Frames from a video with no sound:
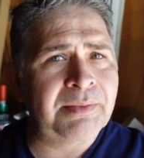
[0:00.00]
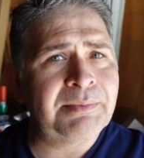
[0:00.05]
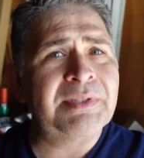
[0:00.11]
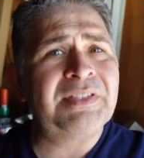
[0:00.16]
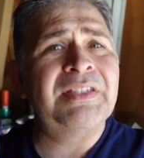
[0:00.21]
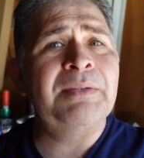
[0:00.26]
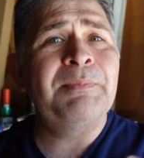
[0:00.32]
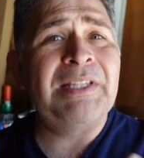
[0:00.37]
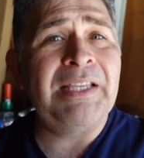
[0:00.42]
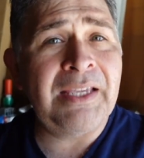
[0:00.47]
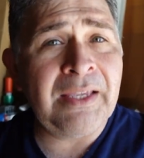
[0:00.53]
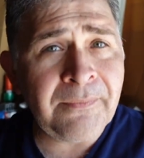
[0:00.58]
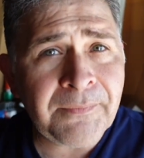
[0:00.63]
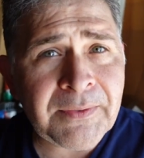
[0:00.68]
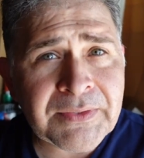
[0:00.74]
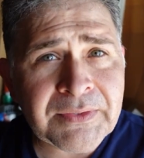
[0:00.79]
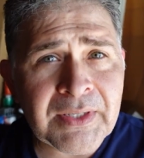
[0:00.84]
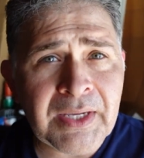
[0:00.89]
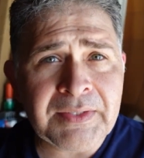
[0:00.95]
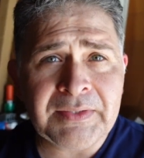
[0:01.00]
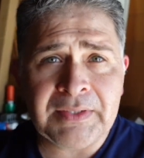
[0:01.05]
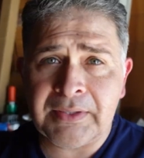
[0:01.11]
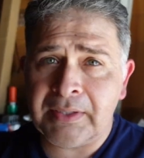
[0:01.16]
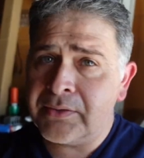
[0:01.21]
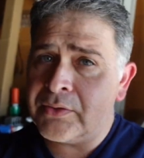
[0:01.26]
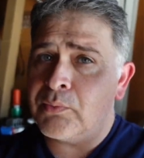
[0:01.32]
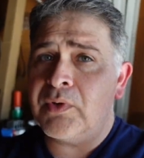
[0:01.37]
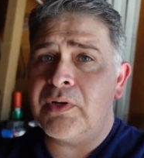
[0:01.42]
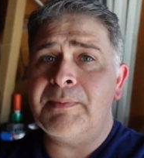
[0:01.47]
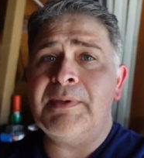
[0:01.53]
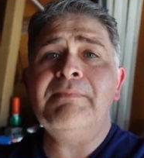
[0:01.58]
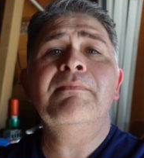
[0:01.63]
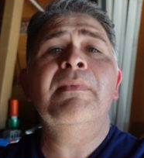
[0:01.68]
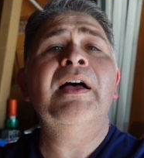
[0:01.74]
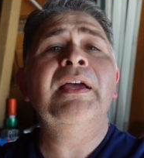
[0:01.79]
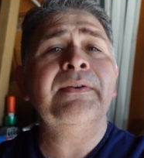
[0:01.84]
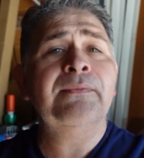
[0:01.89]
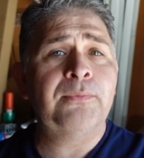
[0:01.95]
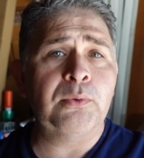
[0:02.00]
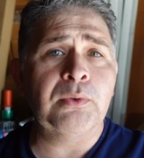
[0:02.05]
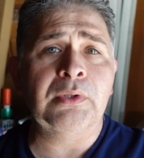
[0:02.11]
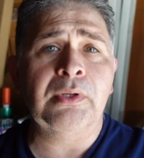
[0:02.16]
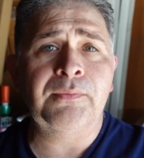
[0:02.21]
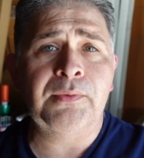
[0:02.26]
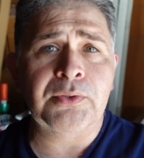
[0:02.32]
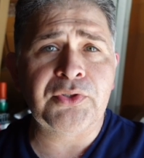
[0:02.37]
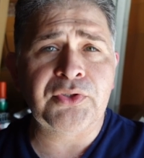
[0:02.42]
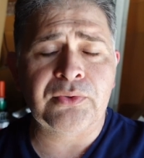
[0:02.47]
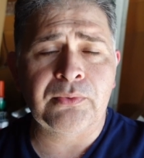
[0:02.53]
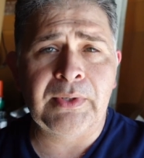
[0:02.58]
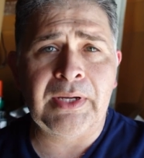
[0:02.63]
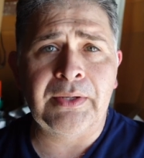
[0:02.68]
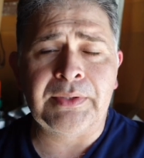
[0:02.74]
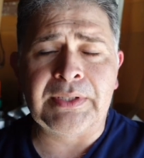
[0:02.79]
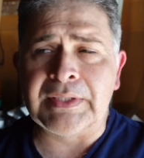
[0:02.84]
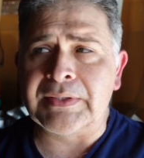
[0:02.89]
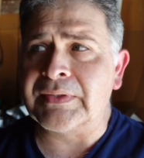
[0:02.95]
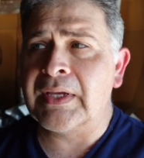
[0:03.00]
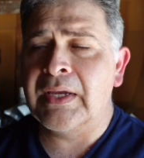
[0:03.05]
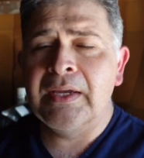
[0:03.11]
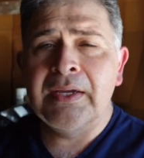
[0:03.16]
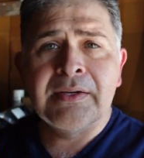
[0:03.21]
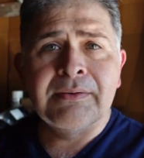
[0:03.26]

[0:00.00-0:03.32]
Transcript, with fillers: I'm just simply emphasizing that you want to be mindful of your surroundings,